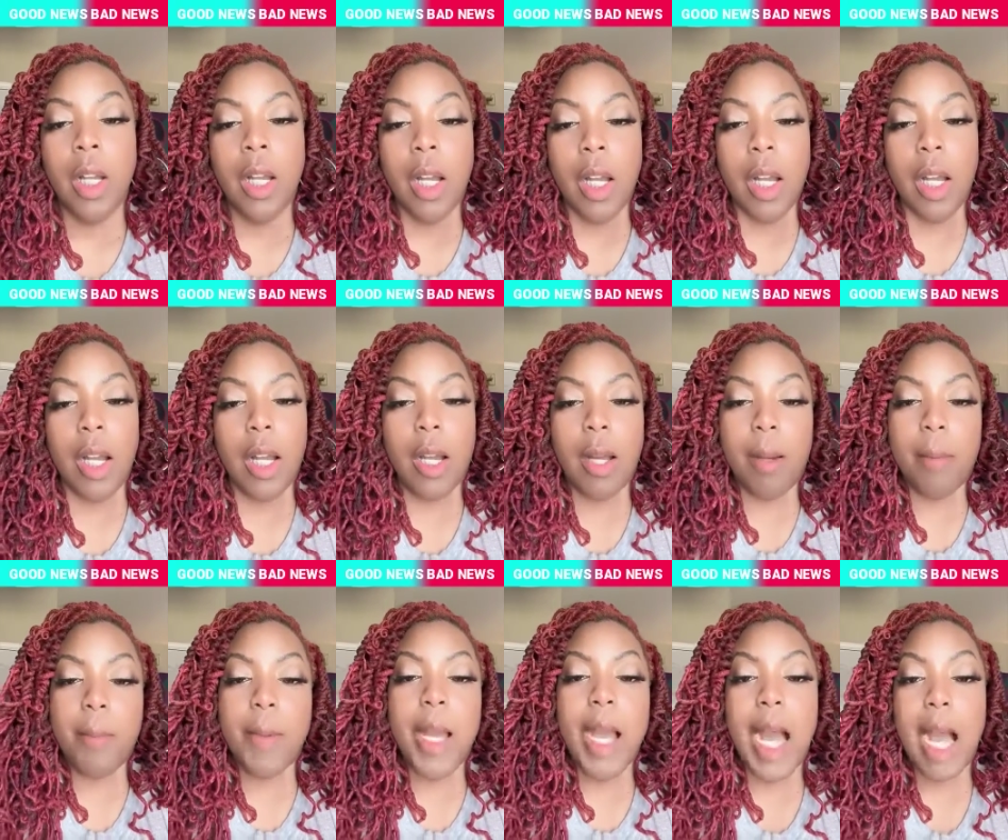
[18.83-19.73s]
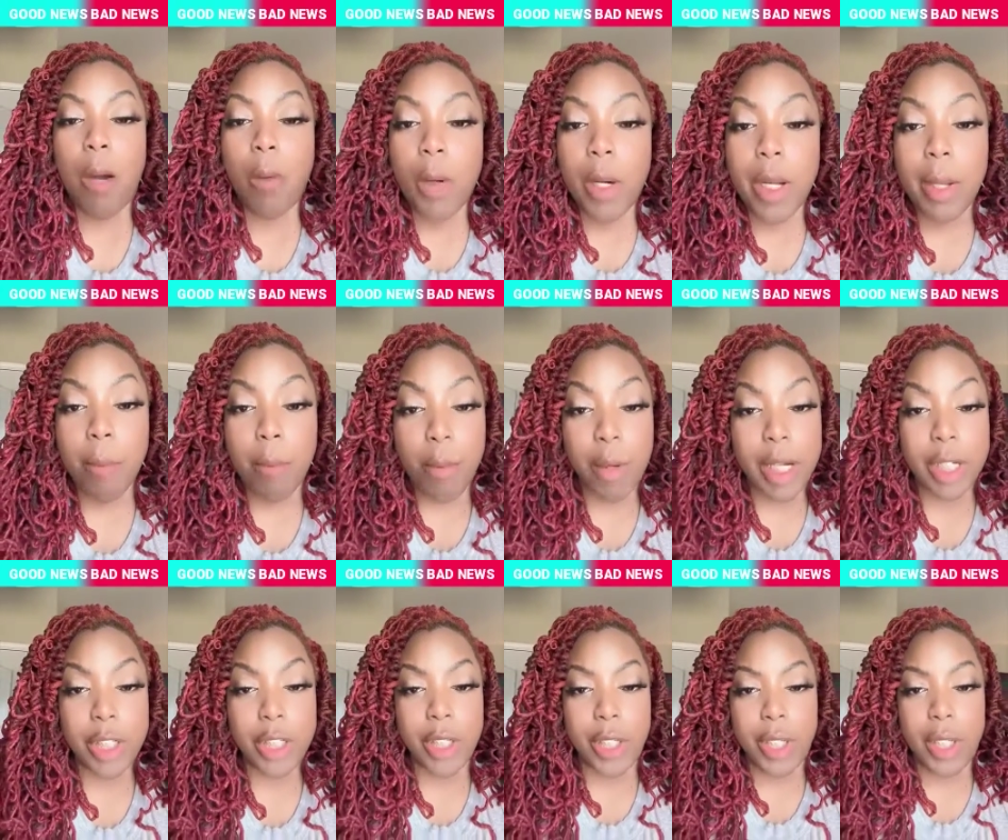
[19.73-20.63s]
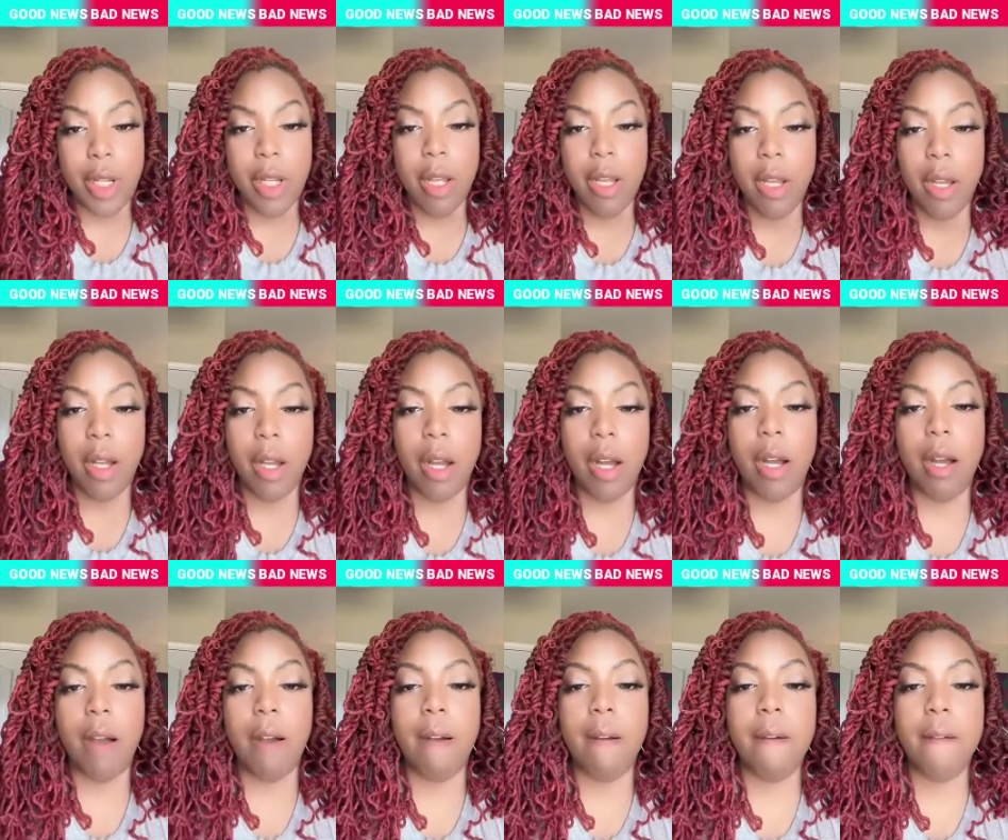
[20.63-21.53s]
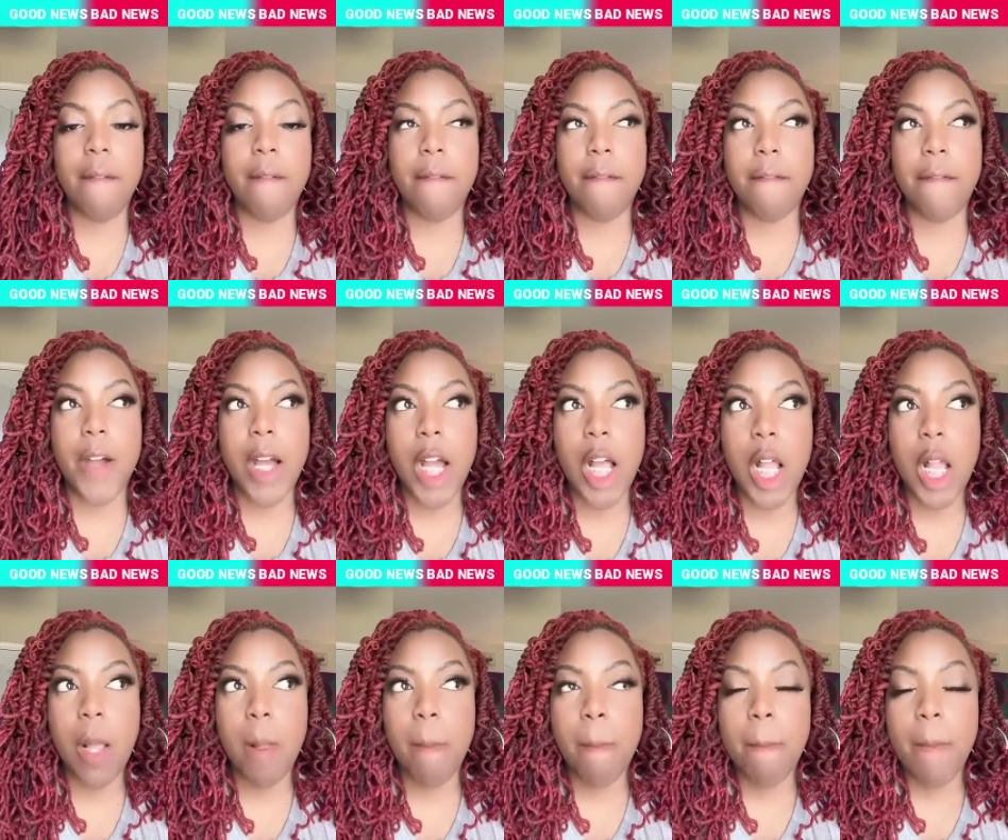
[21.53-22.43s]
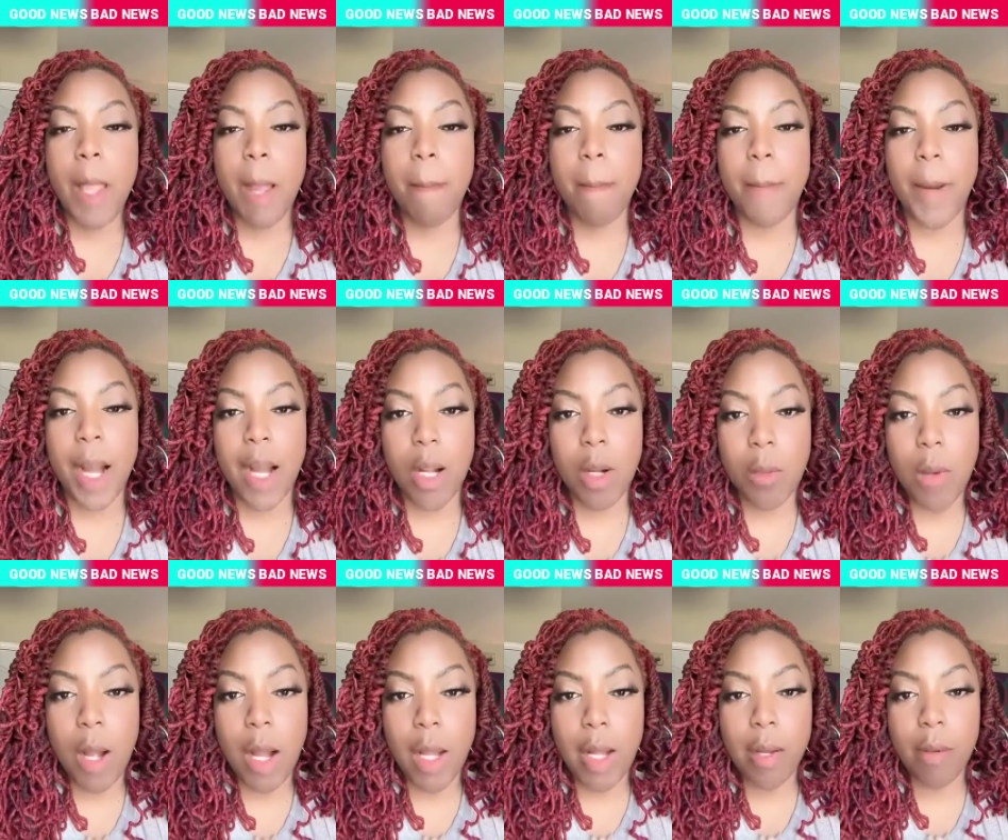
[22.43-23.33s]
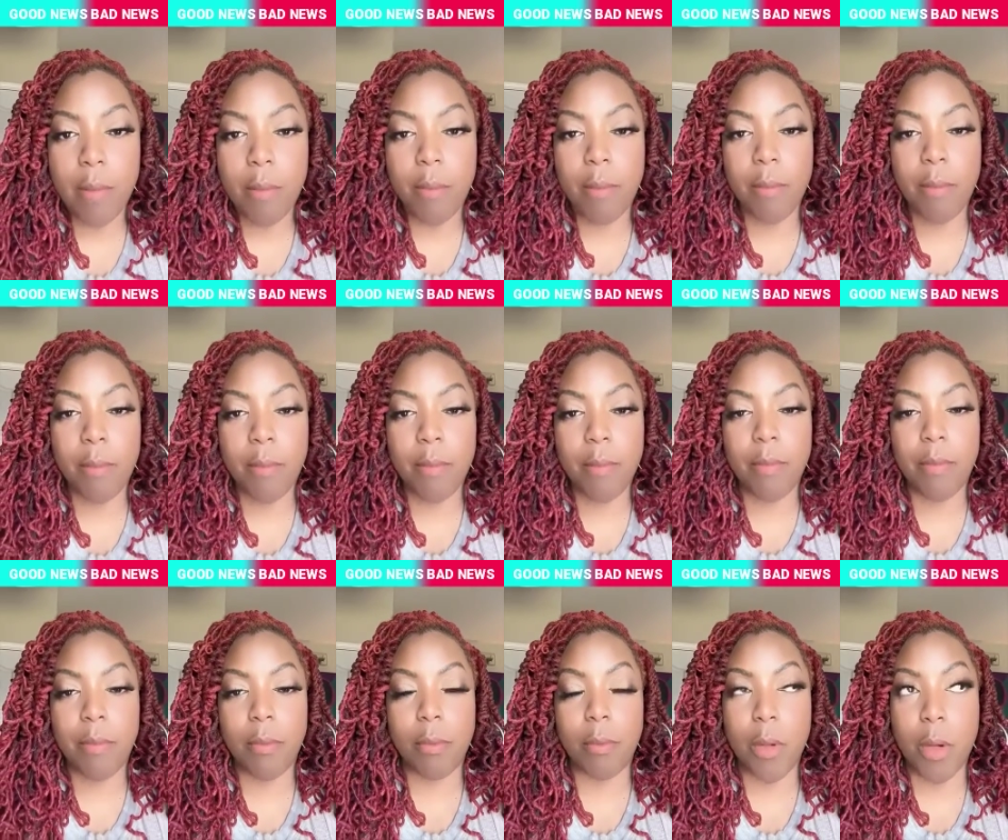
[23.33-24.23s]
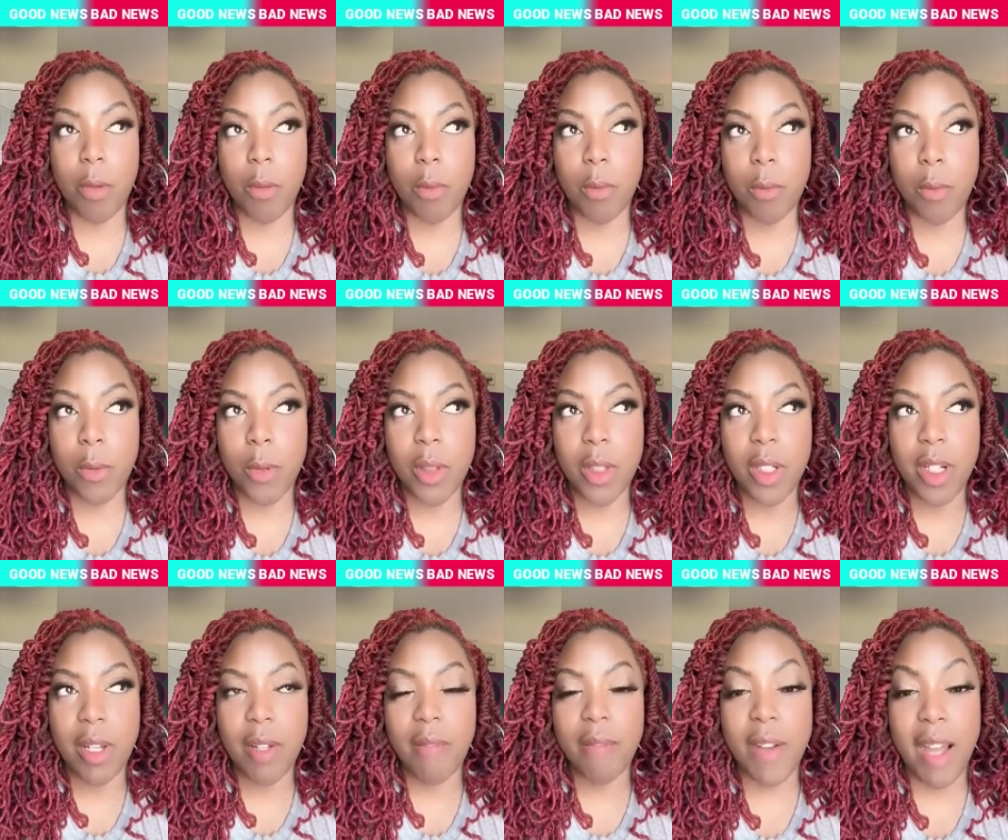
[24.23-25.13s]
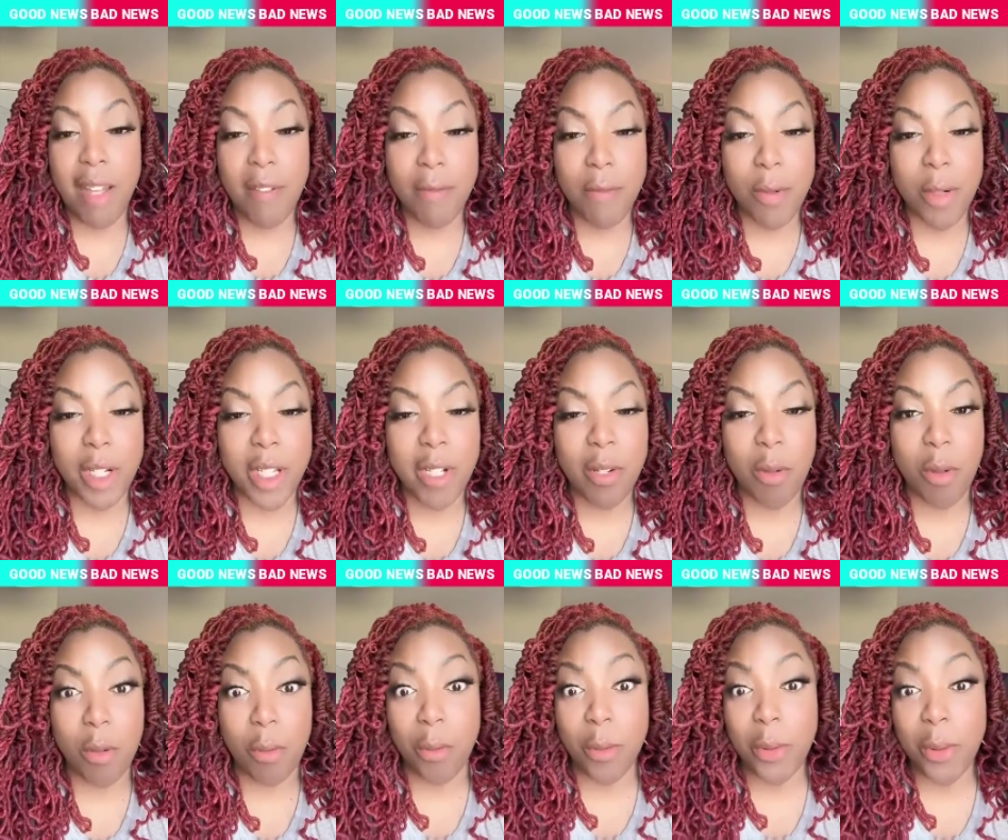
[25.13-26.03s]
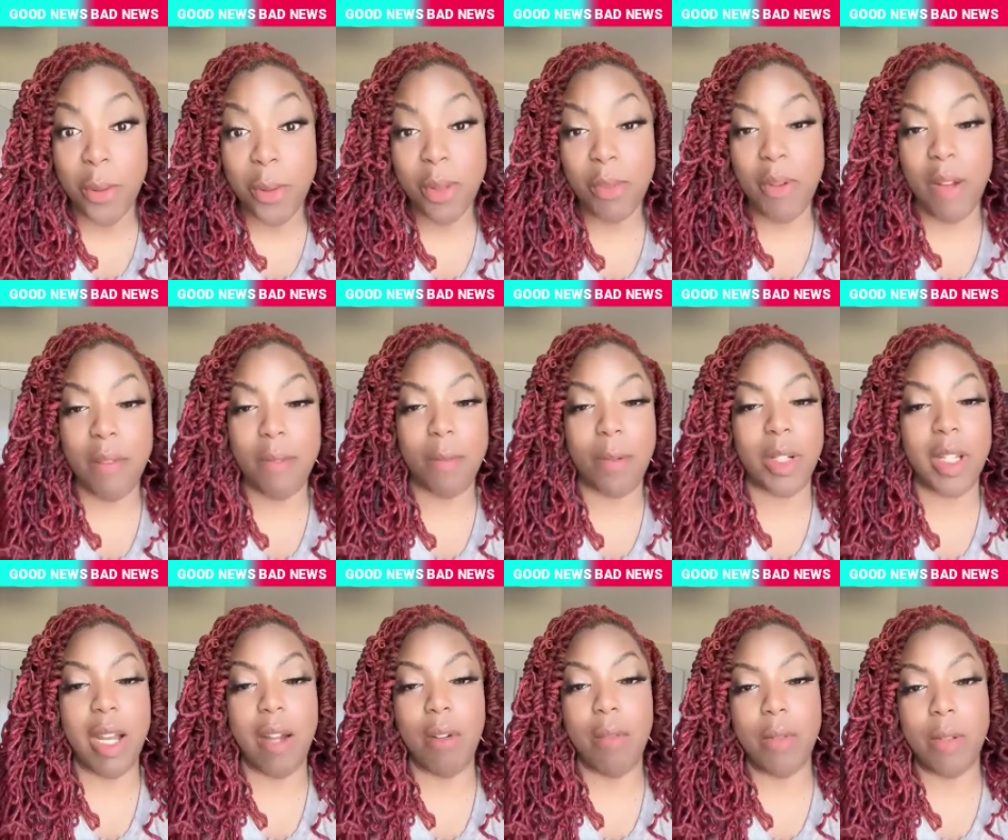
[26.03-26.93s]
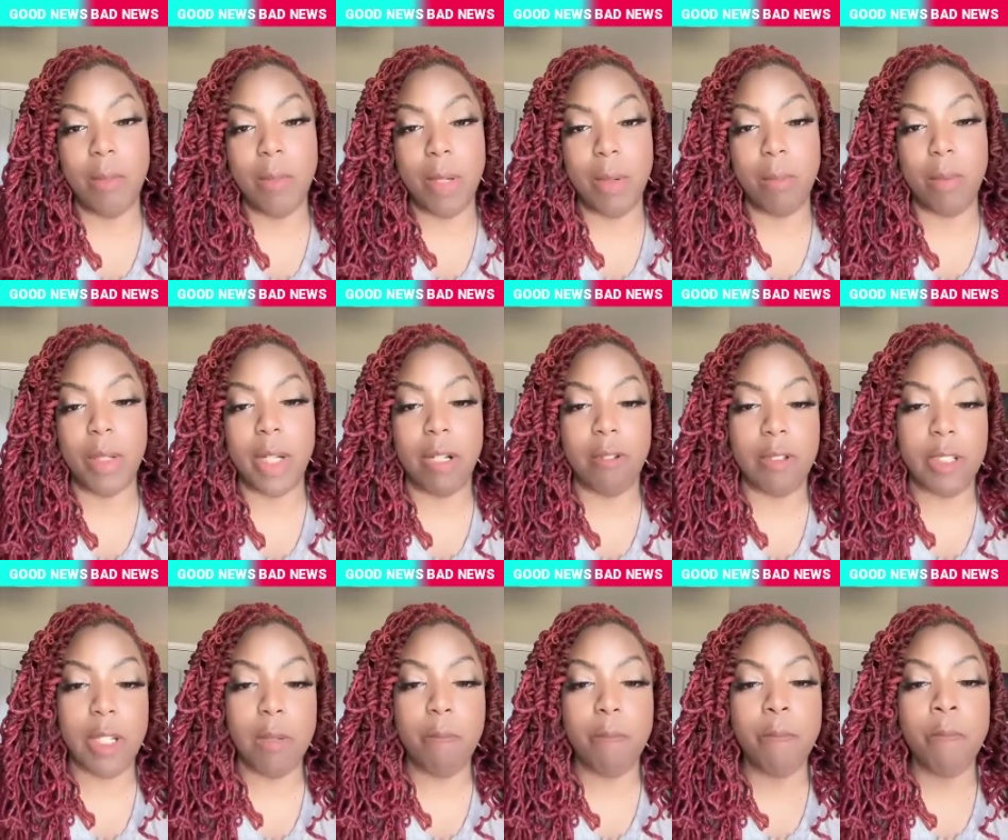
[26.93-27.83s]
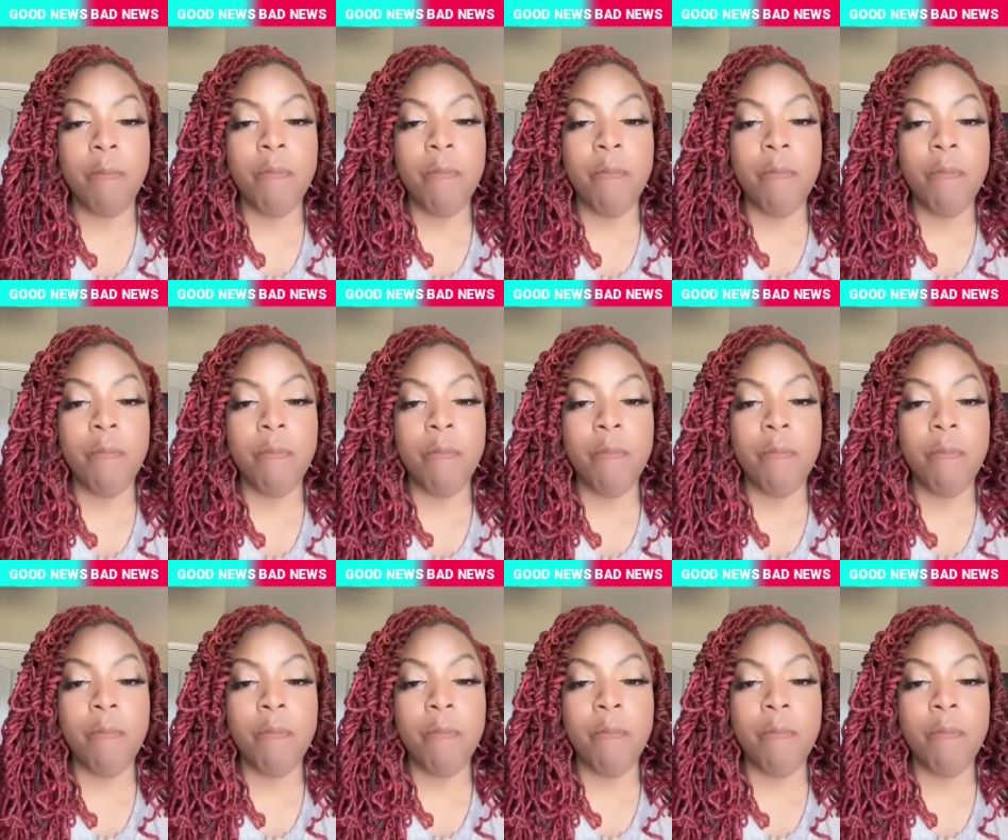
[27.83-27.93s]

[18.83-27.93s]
um, our impression of Baccarat Rouge 540 or Rouge 540, however you want to pronounce it.